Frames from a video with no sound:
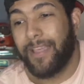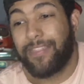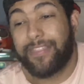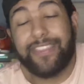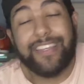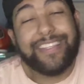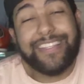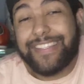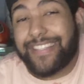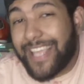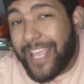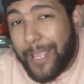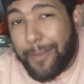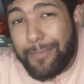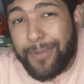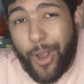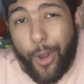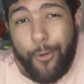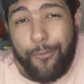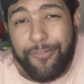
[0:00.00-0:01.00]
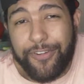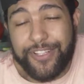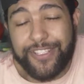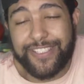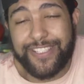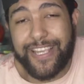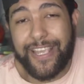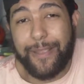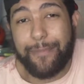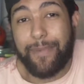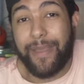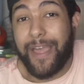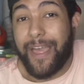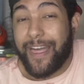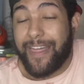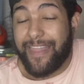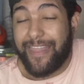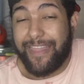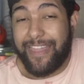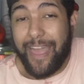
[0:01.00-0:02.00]
The same Gophers team
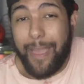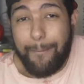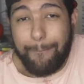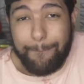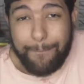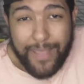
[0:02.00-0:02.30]
that